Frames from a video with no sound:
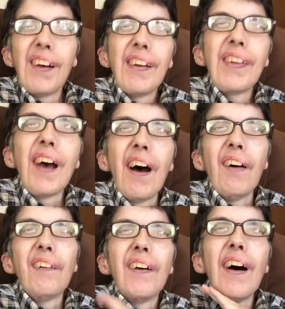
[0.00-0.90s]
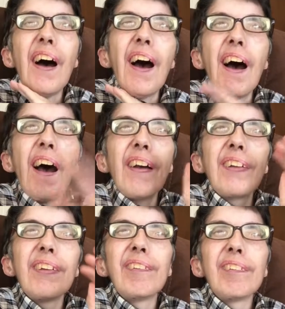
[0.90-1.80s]
No.
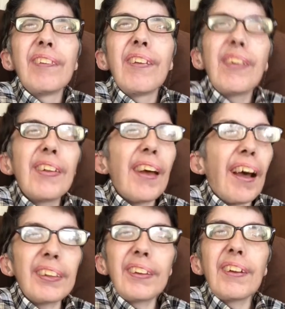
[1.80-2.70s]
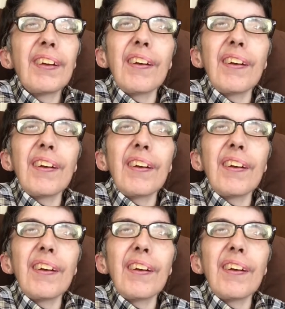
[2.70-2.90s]
I'm not